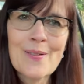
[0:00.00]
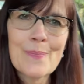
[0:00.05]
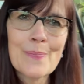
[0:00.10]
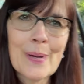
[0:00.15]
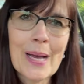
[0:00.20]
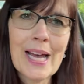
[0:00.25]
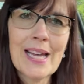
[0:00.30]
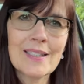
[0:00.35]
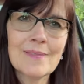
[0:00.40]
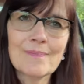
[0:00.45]

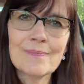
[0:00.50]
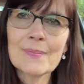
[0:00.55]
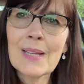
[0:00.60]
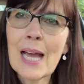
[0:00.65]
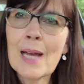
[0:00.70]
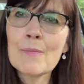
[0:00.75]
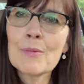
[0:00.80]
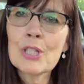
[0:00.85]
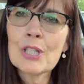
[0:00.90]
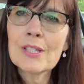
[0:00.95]
but
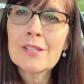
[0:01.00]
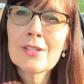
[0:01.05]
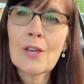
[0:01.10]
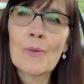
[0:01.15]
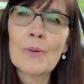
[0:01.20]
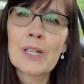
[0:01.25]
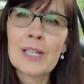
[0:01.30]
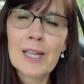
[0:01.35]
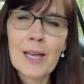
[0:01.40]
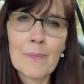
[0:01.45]
I'm just
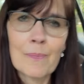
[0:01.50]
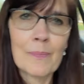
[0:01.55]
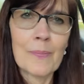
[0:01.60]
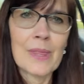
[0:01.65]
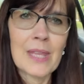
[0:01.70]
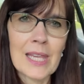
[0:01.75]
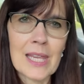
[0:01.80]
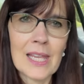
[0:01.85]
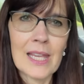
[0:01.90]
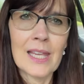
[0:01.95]
soaking up
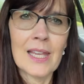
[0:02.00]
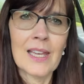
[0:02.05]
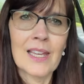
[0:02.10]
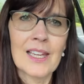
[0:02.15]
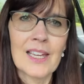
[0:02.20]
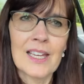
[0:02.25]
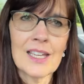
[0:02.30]
the